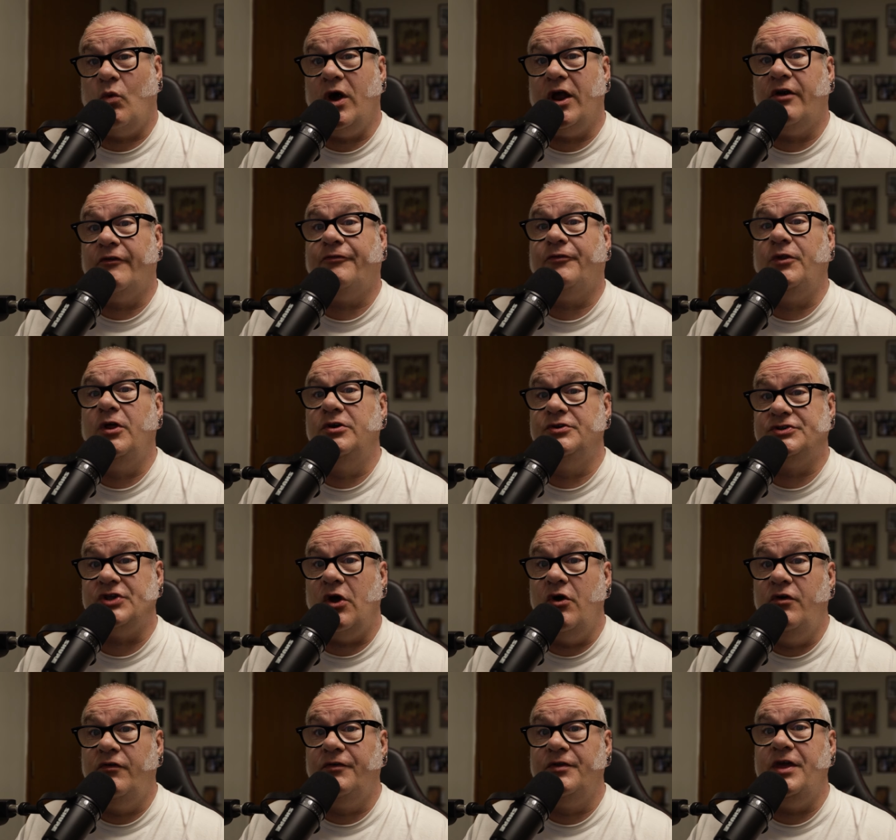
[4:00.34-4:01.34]
water flows
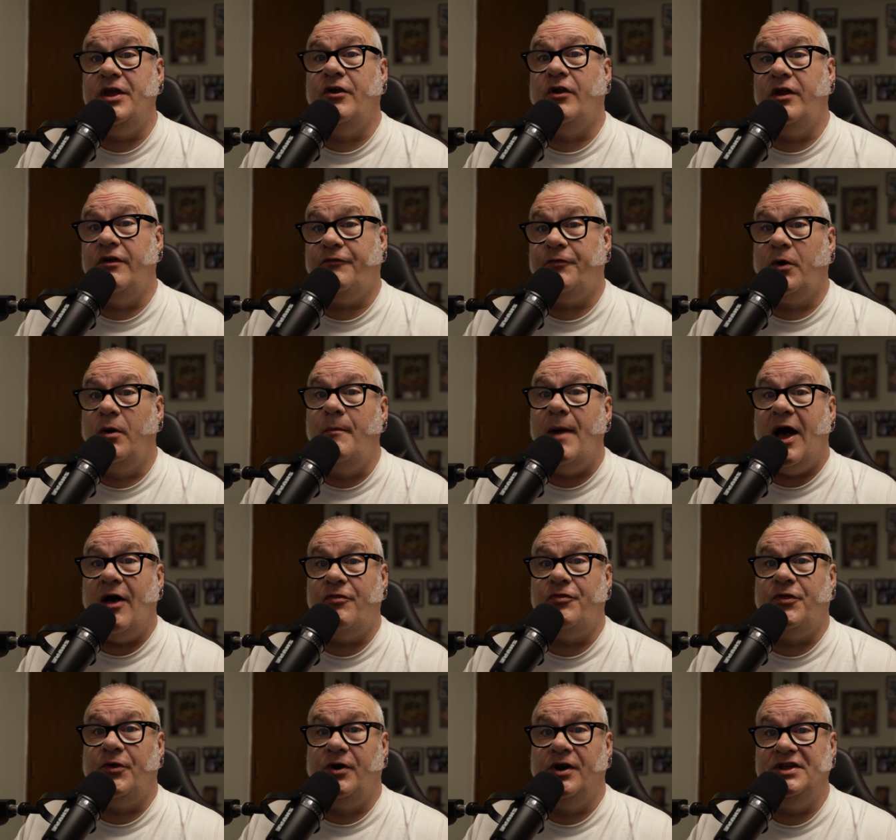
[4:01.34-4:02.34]
over the area for about
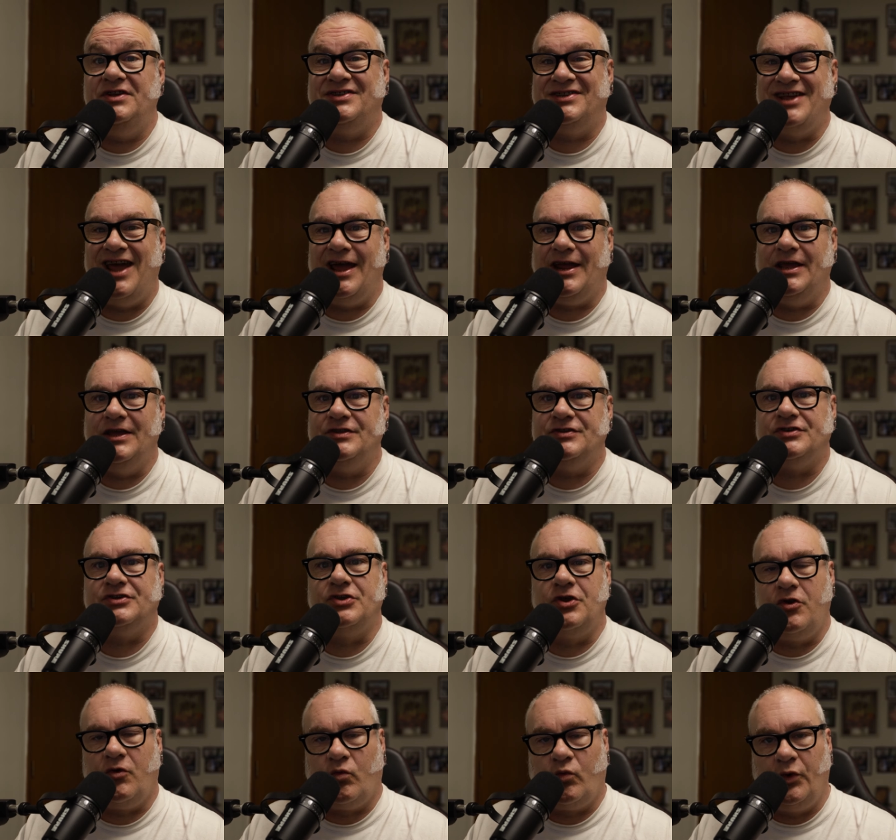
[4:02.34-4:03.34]
30 seconds. So
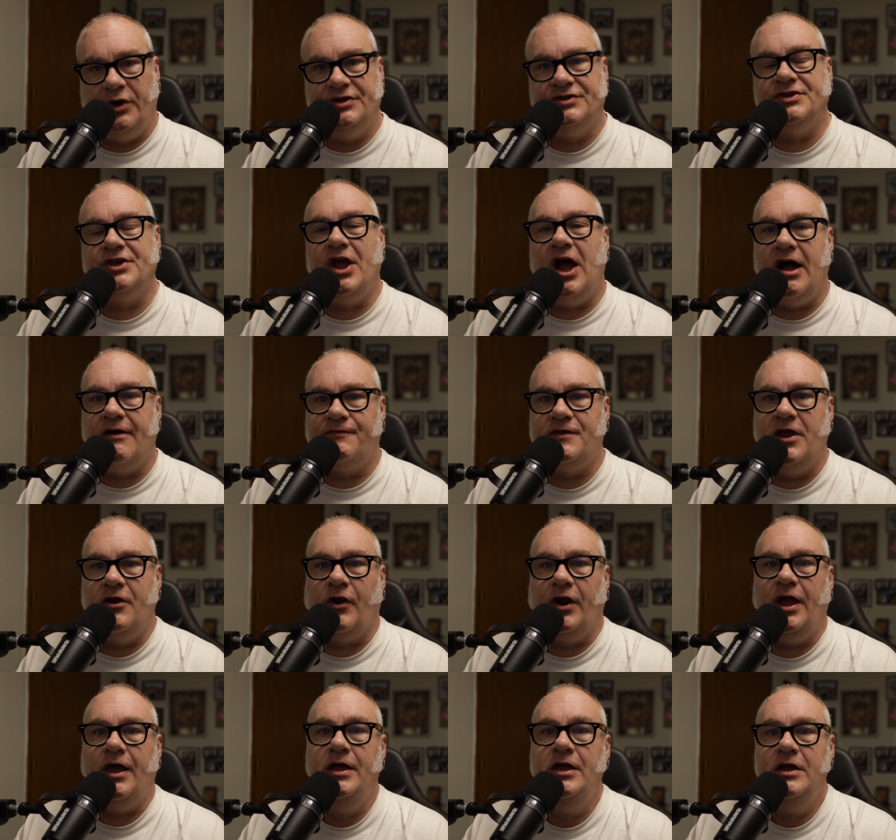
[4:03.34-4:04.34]
you're rinsing off the
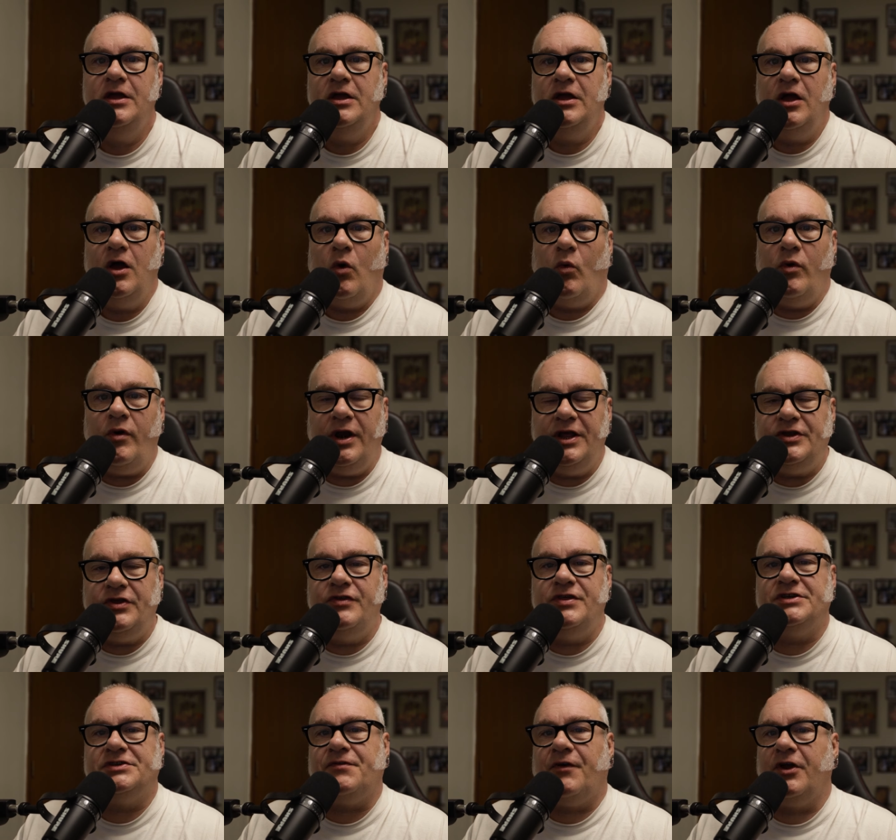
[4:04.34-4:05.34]
area. We're going to do
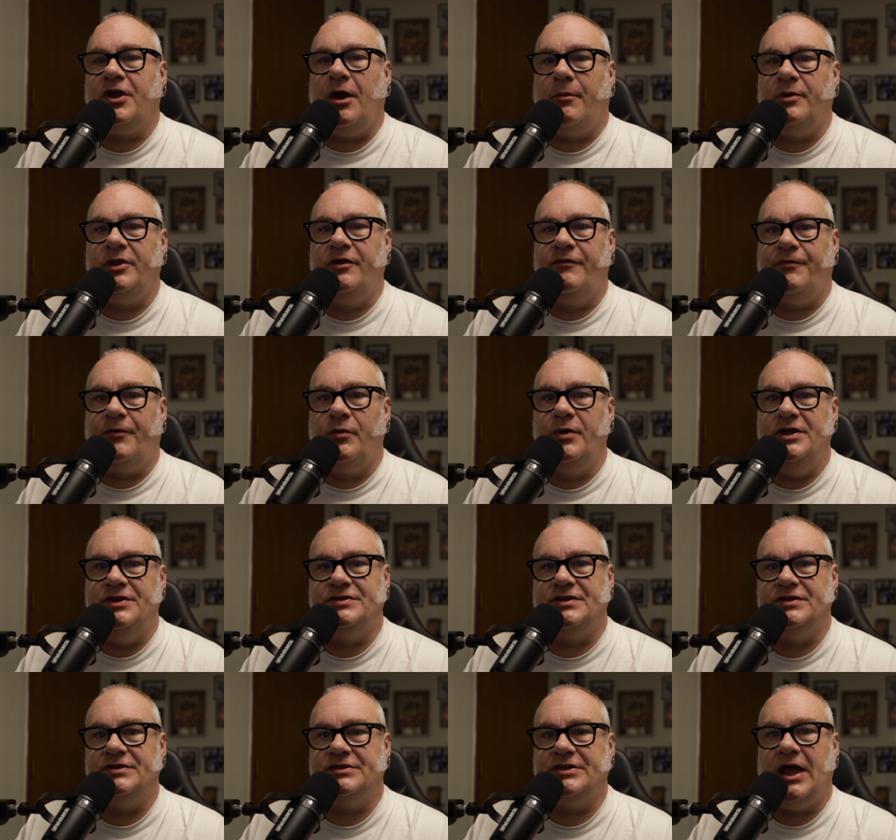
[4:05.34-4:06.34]
this for a couple different
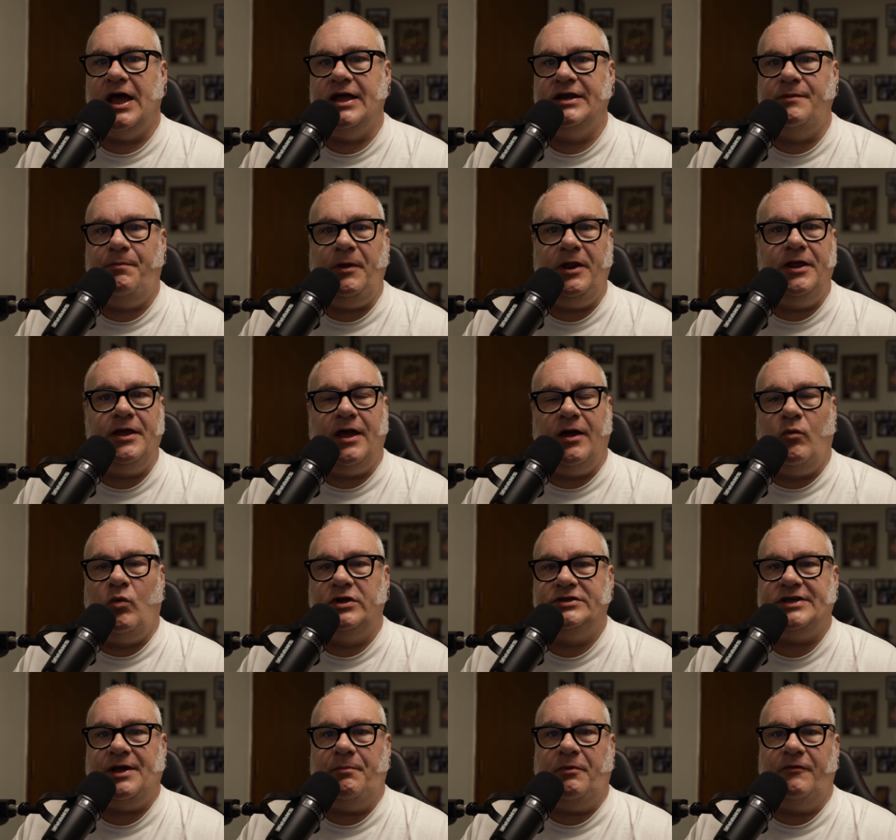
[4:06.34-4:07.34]
reasons. Uh, depending on
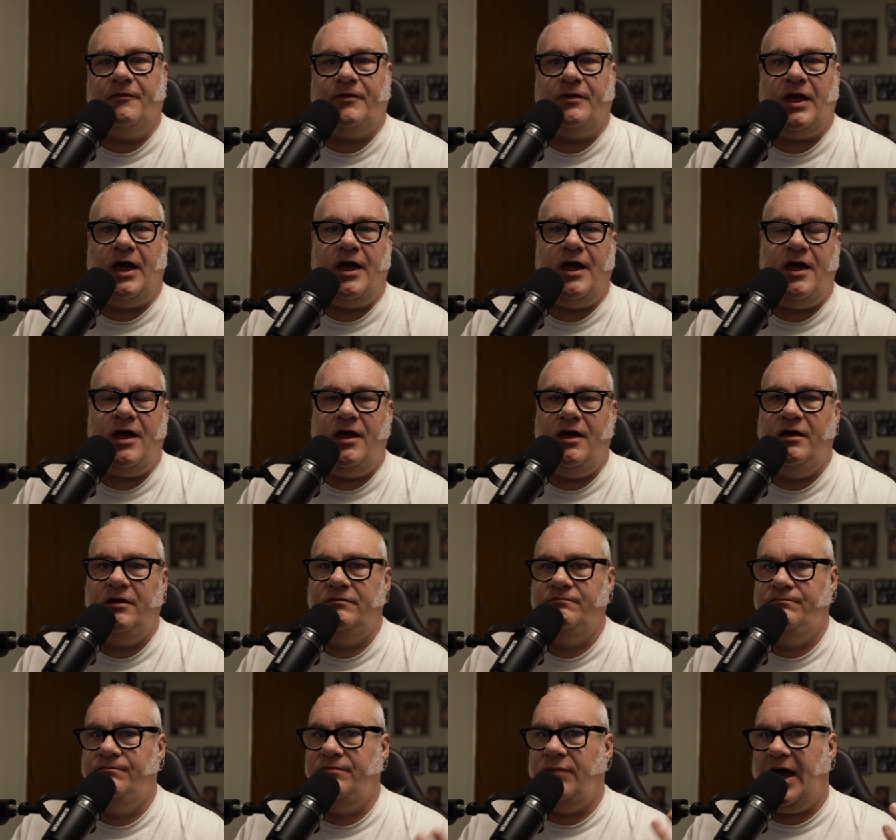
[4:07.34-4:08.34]
what type of uh,
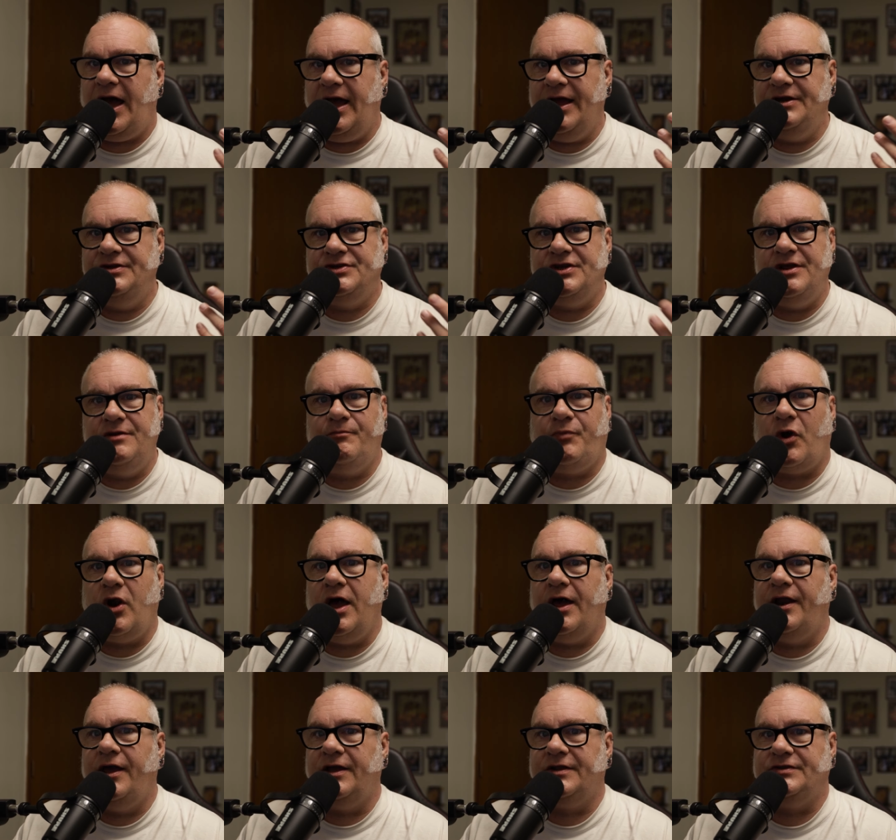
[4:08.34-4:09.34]
hygiene
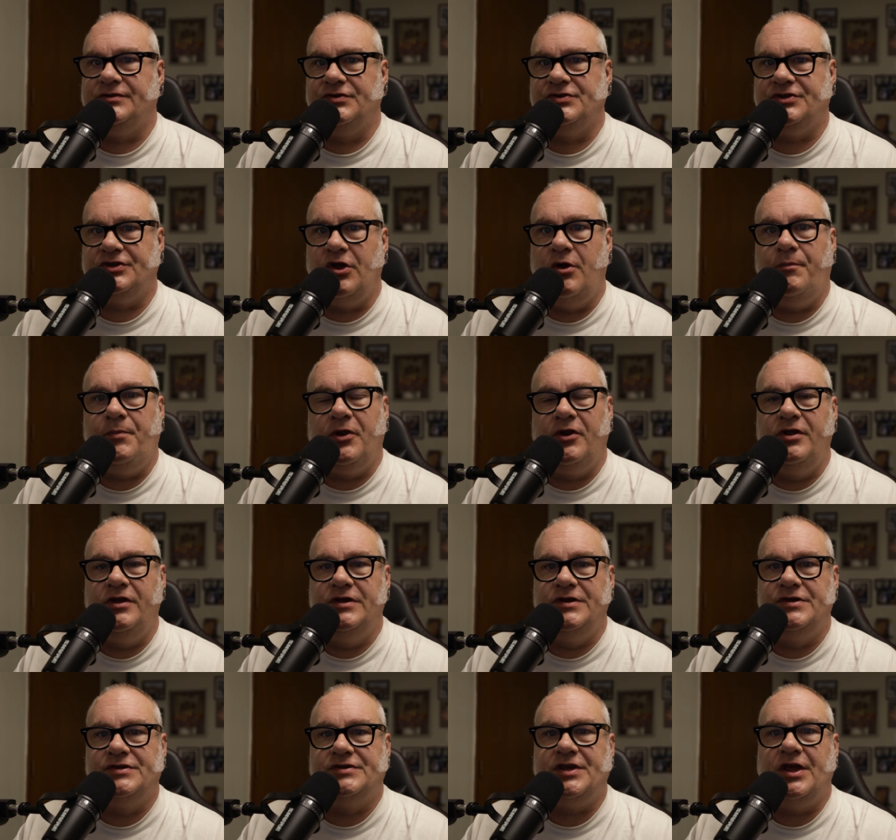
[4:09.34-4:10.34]
product or soap you're
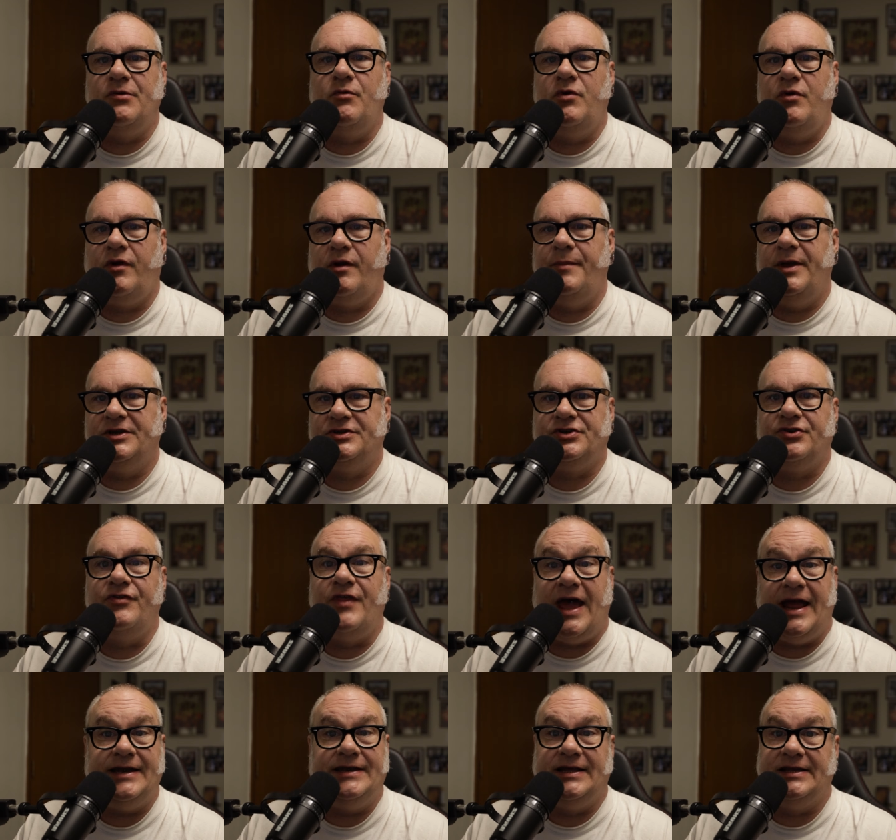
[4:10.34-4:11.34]
using, we want to make sure
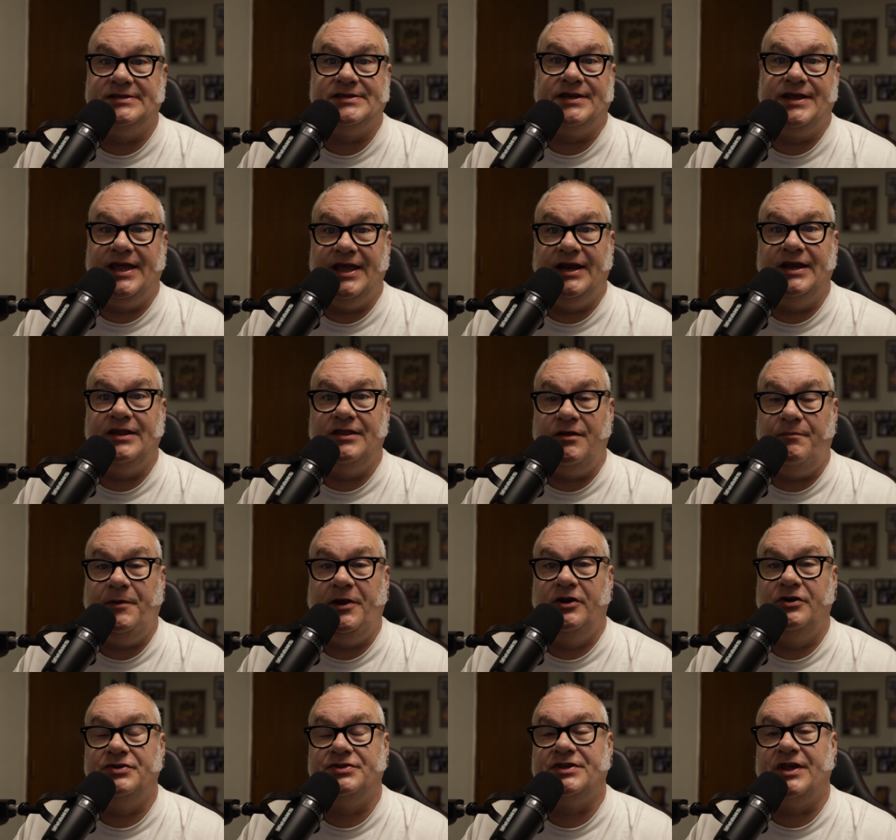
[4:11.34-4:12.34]
that doesn't get in the
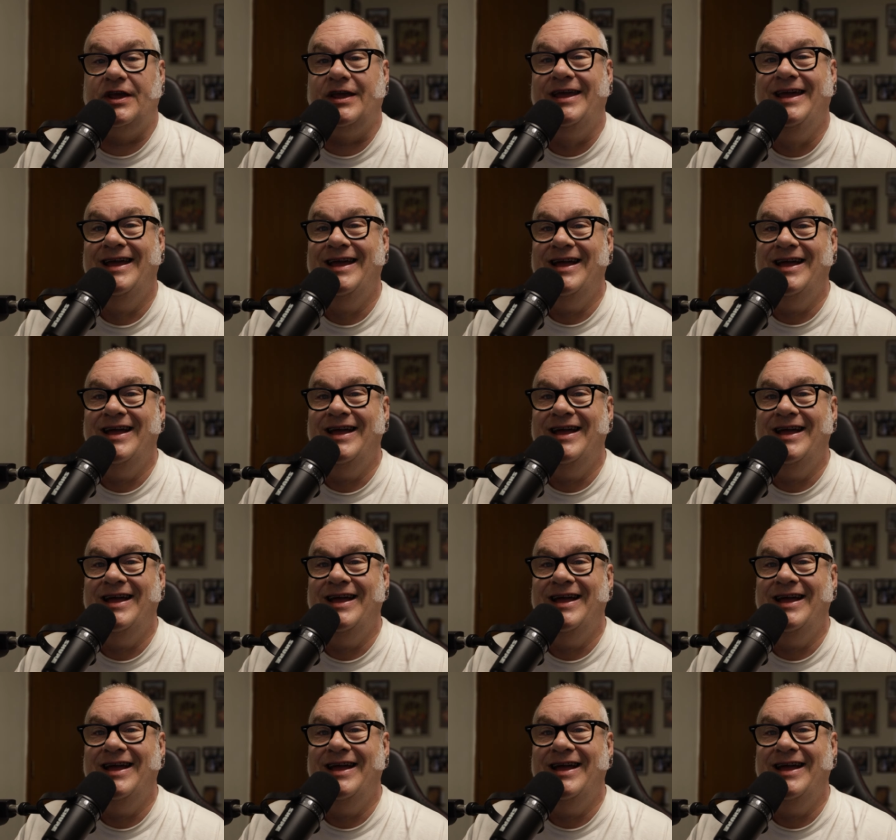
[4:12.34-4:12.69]
piercing.